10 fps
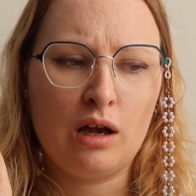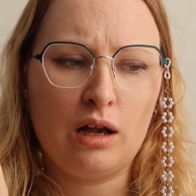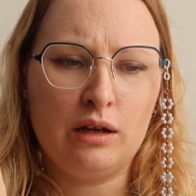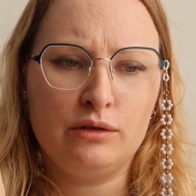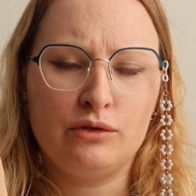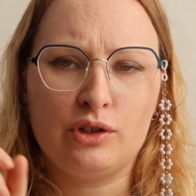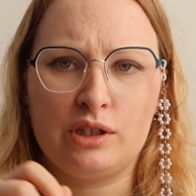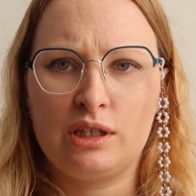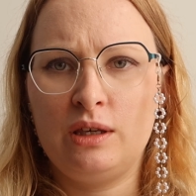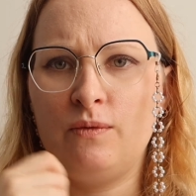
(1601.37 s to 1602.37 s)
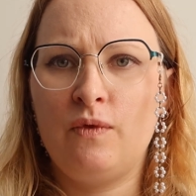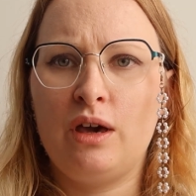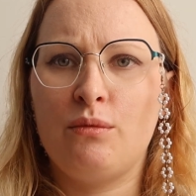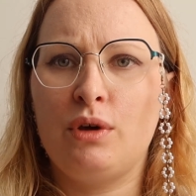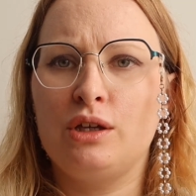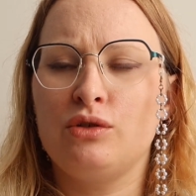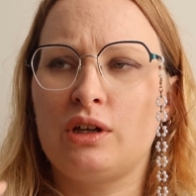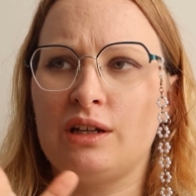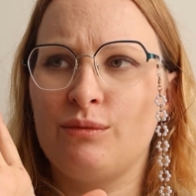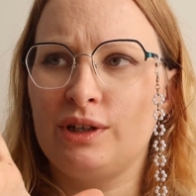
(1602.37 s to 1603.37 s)
and you just keep them and you
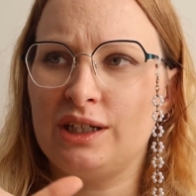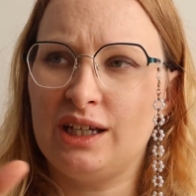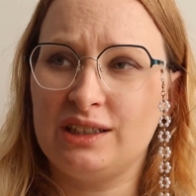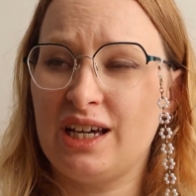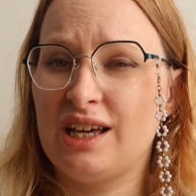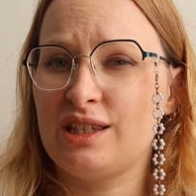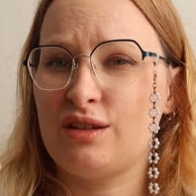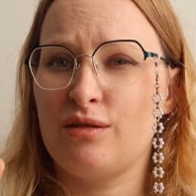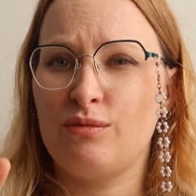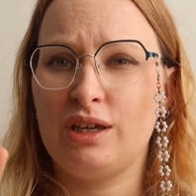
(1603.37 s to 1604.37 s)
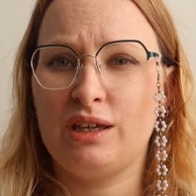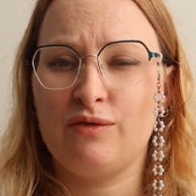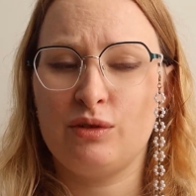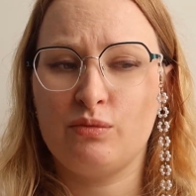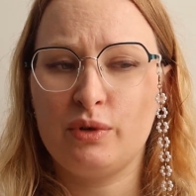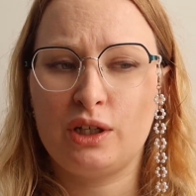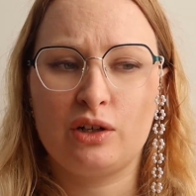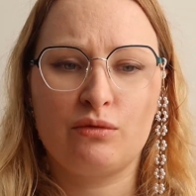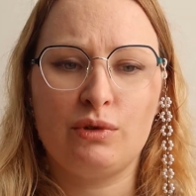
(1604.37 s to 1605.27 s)
can enhance them, make even bigger,